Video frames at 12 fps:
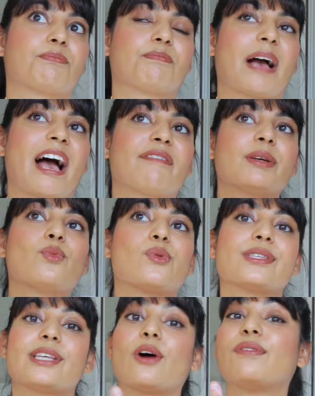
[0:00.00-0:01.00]
having
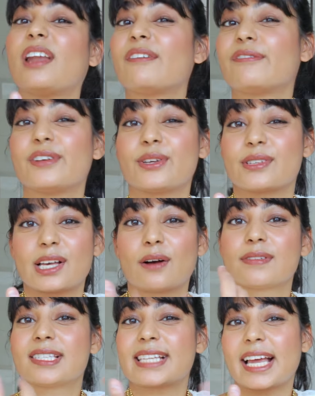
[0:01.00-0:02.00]
more self love for
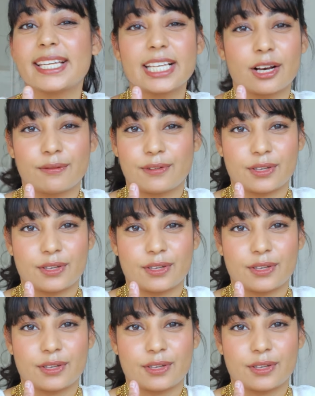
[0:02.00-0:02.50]
yourself, standing up